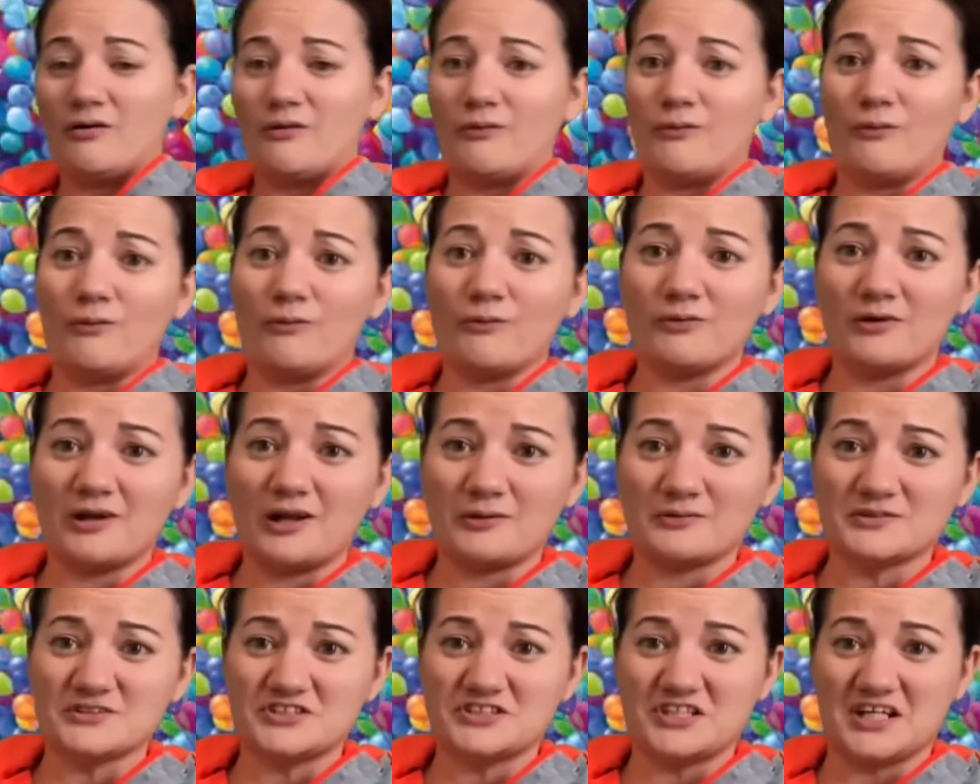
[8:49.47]
all I
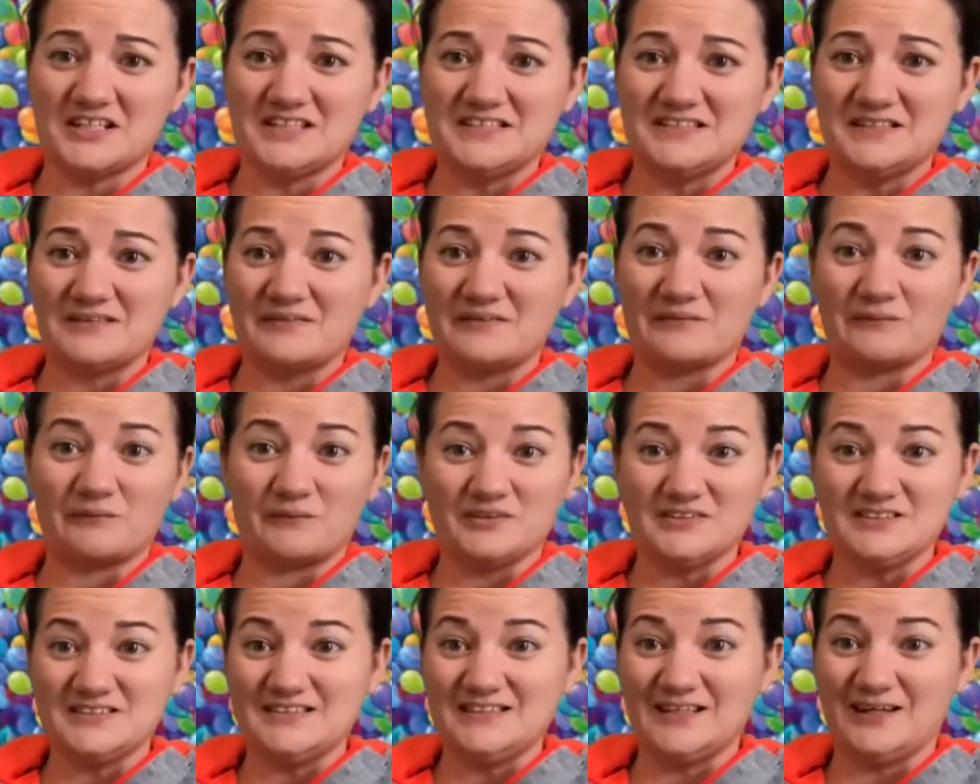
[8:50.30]
was chasing
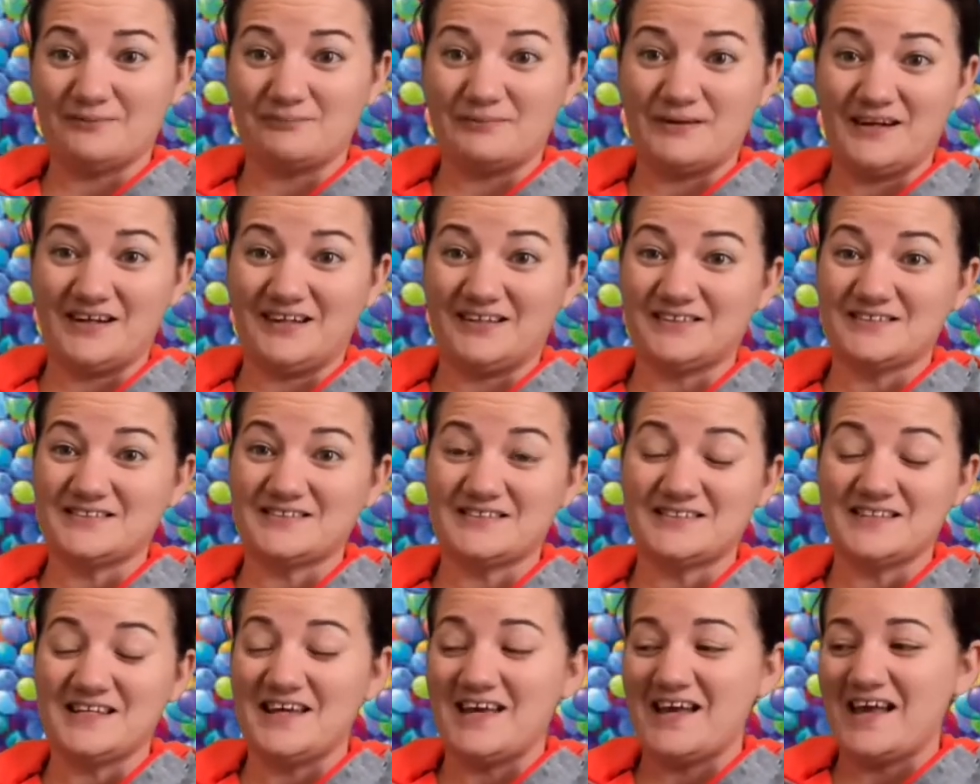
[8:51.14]
was the up house
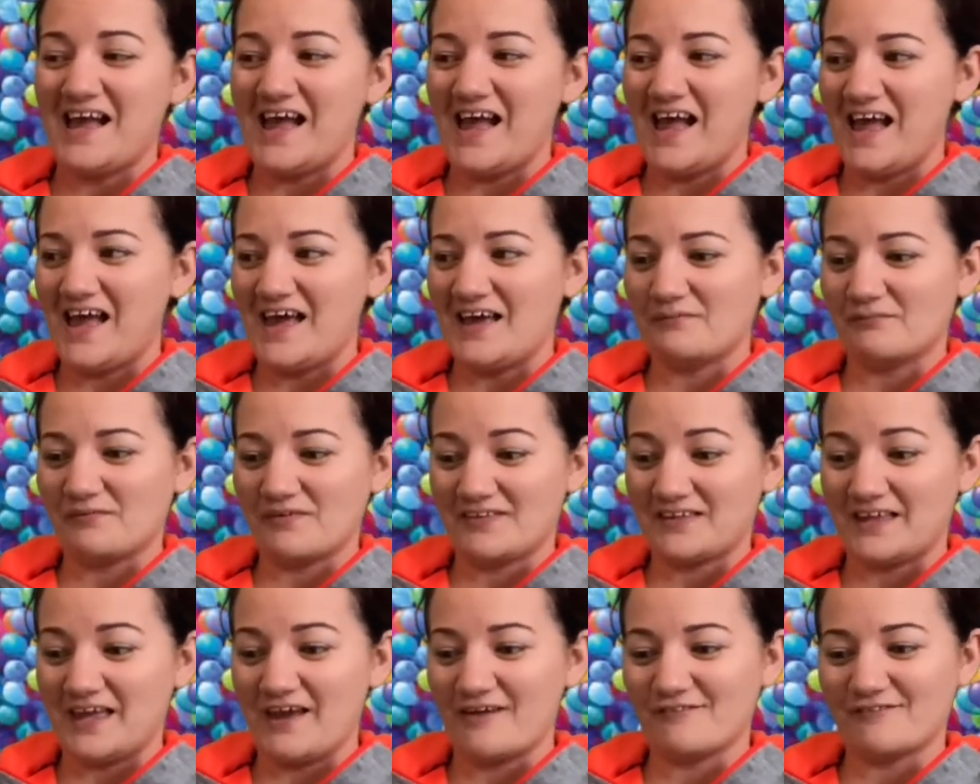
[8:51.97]
uh, with
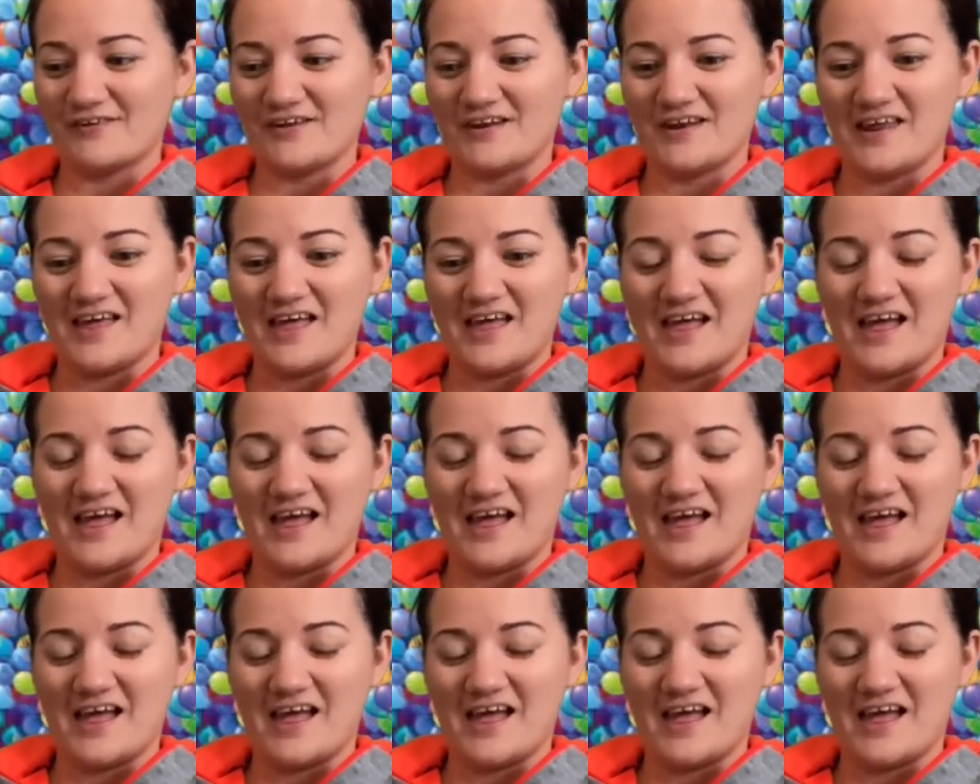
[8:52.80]
Kevin,